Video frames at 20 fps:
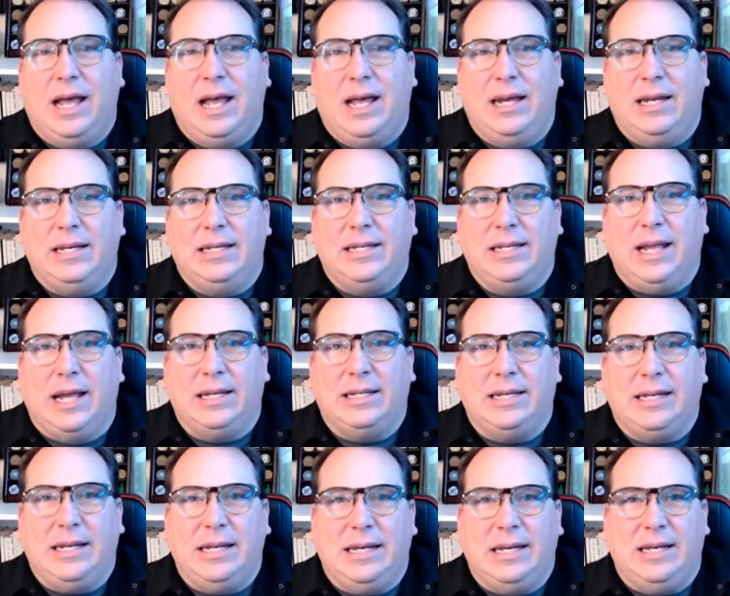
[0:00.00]

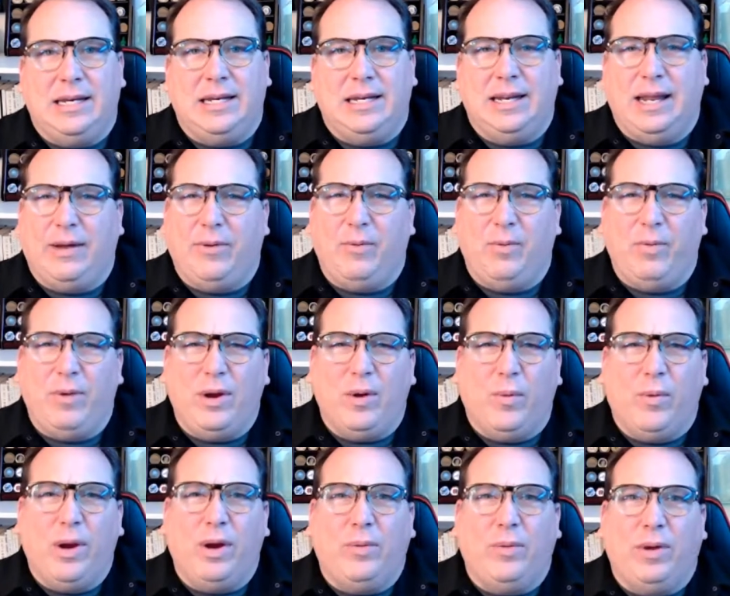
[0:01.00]
discussing
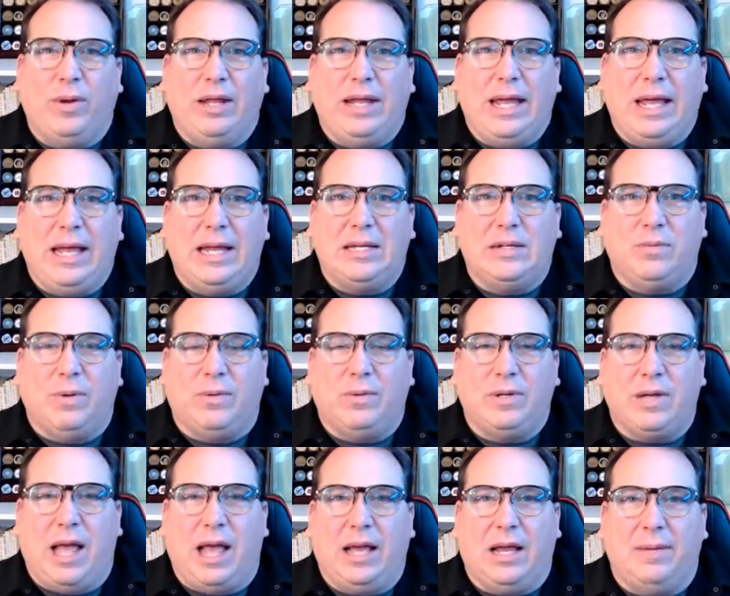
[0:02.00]
what it really is, what we're
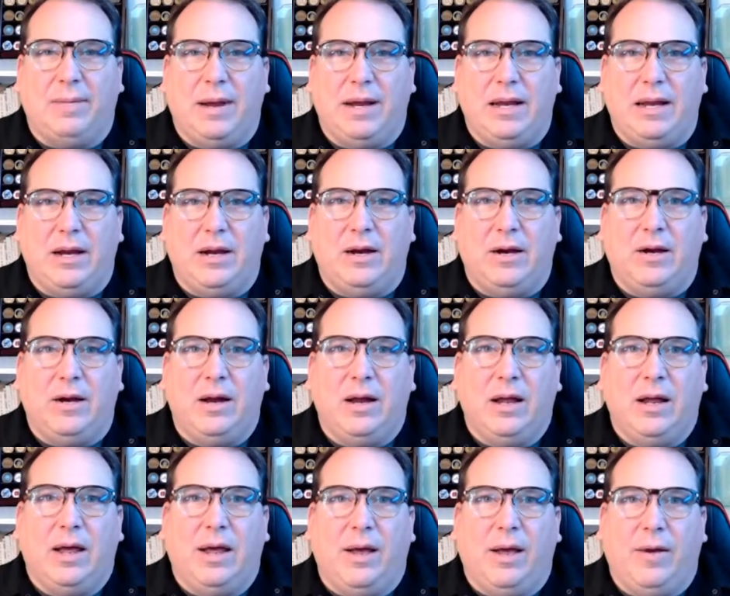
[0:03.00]
talking about here
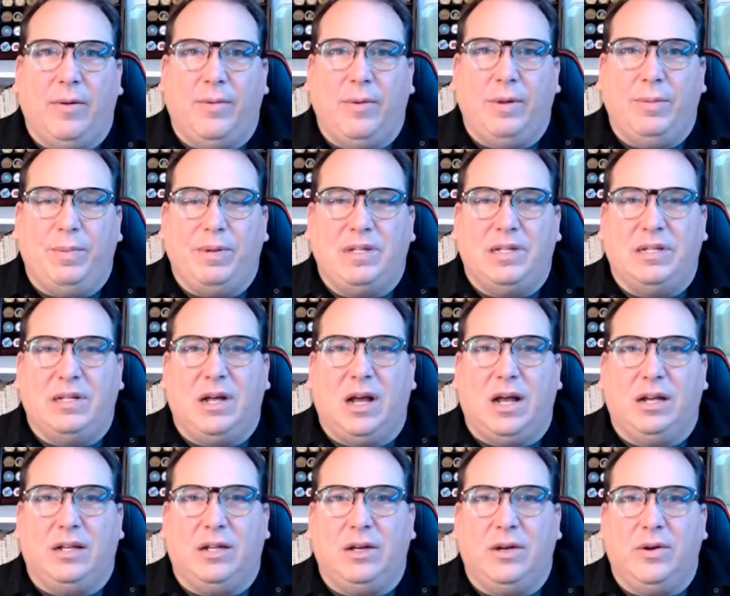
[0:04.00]
with business
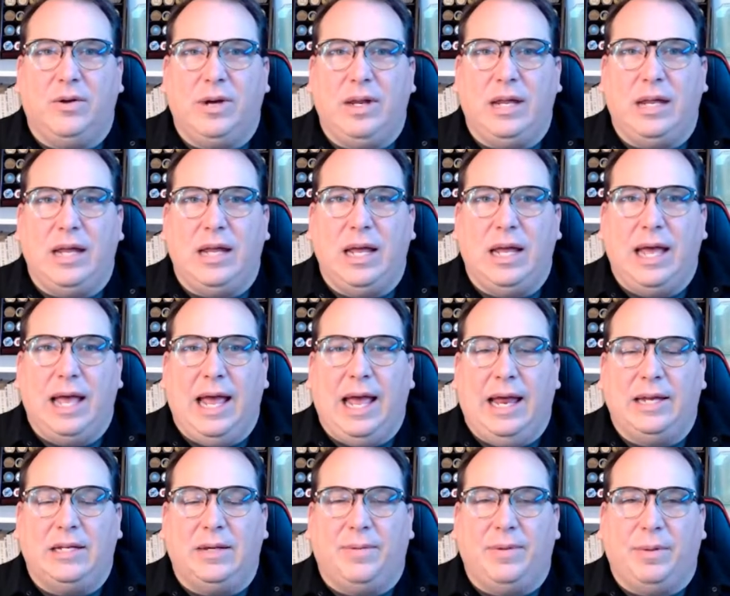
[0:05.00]
continuity
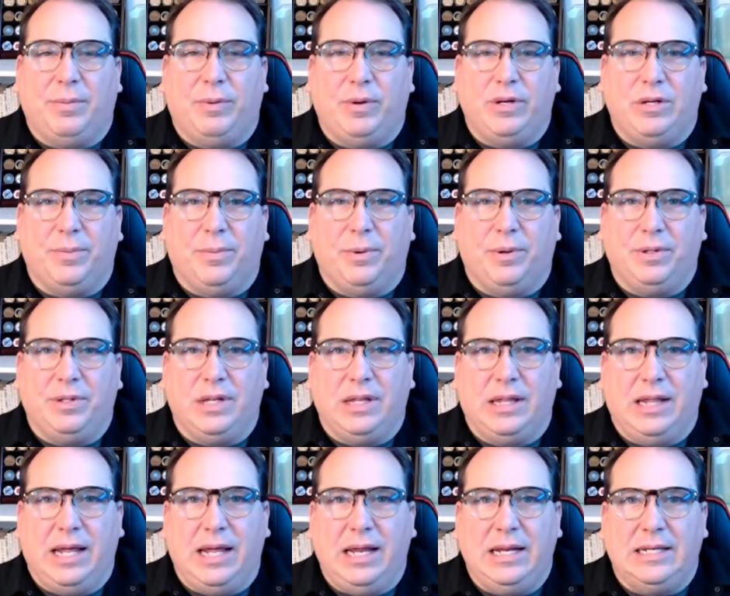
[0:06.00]
and some of the principles and
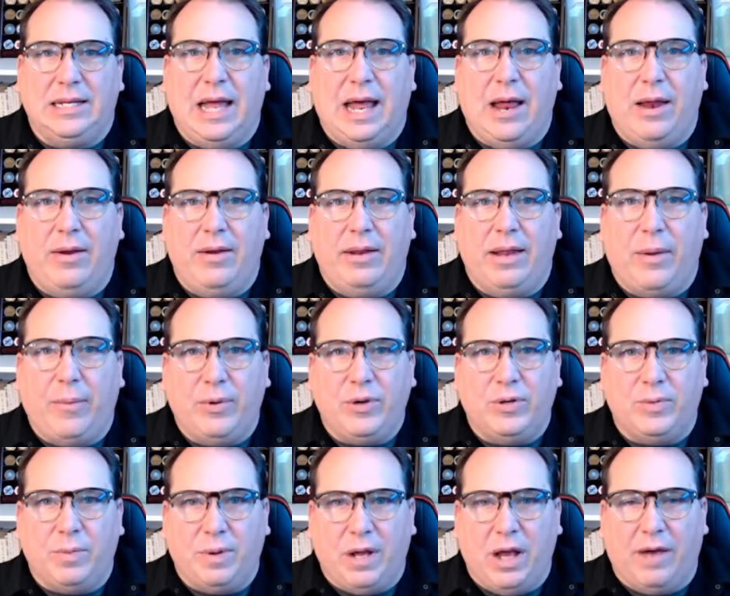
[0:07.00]
things that we
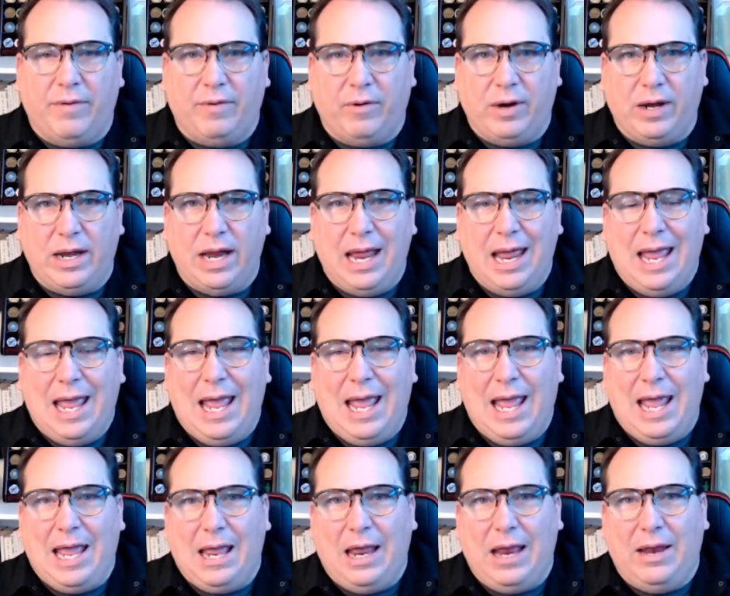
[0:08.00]
should be covering.
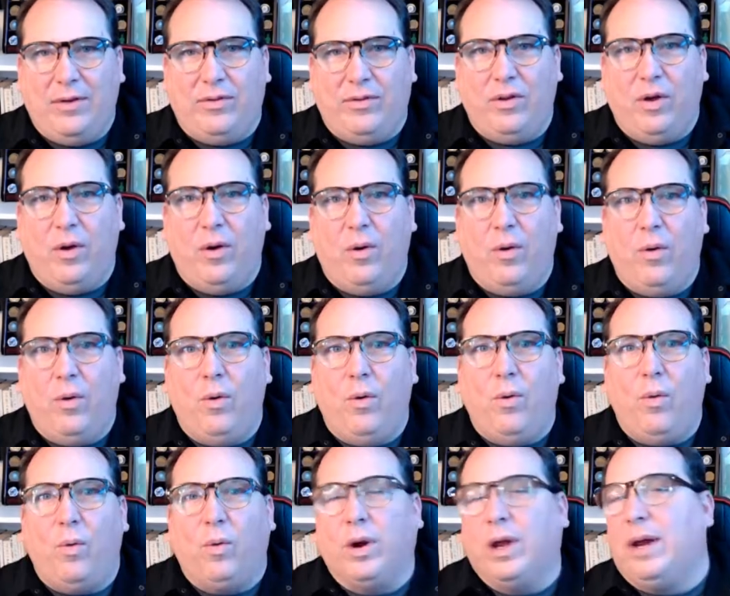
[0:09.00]
And so
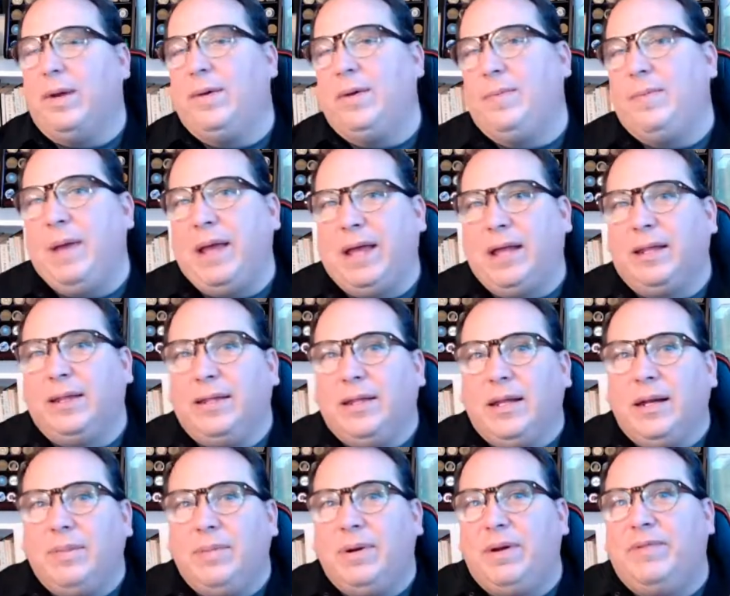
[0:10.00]
we're going to make a
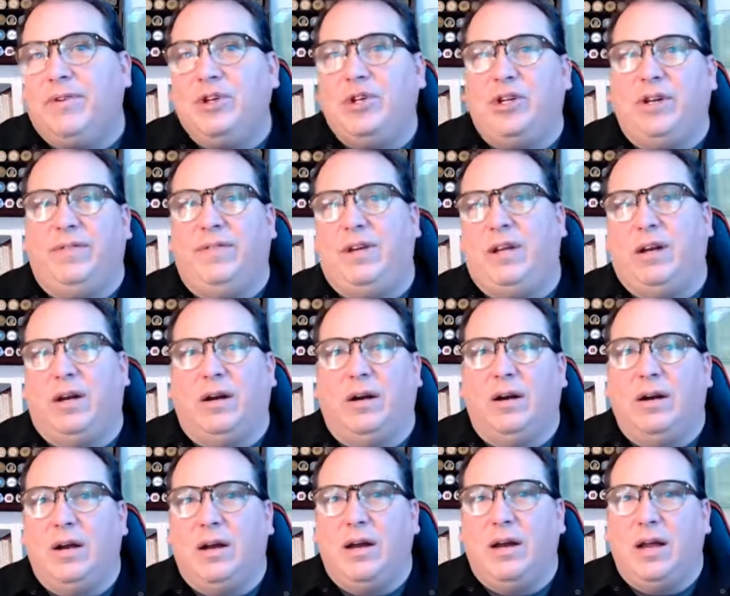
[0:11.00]
little bit of a shift here
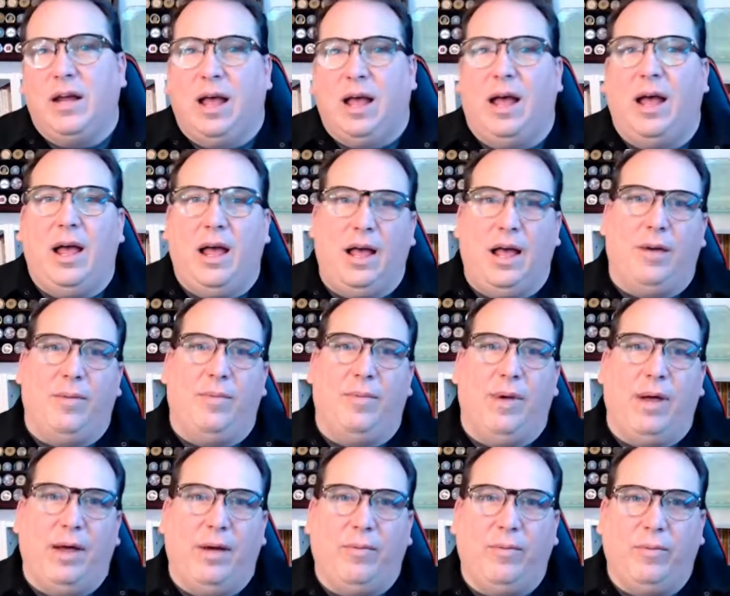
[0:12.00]

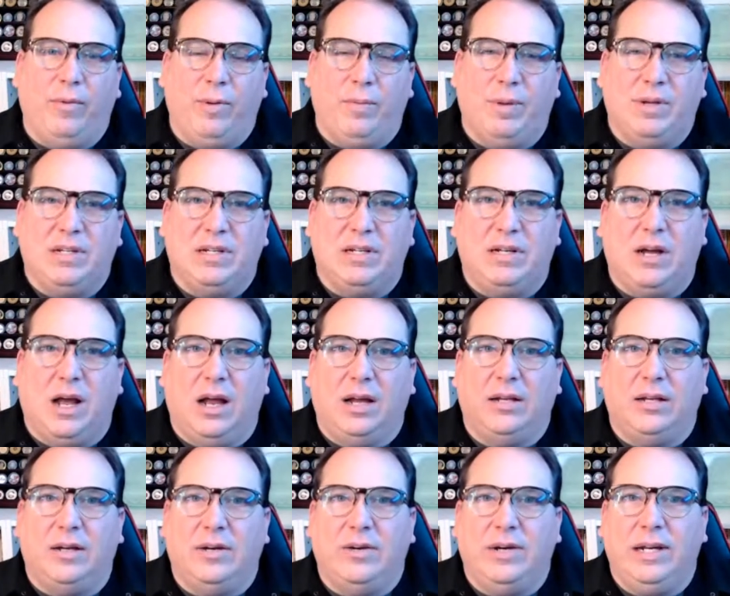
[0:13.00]
with business
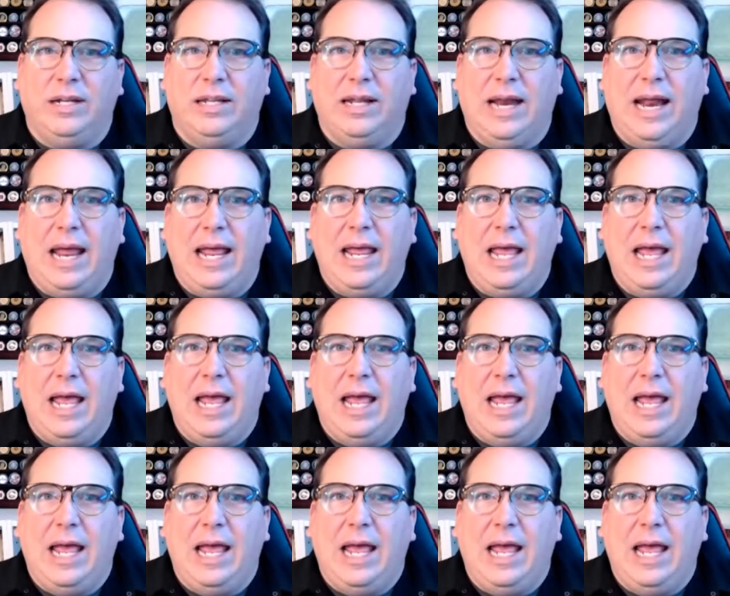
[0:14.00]
continuity today.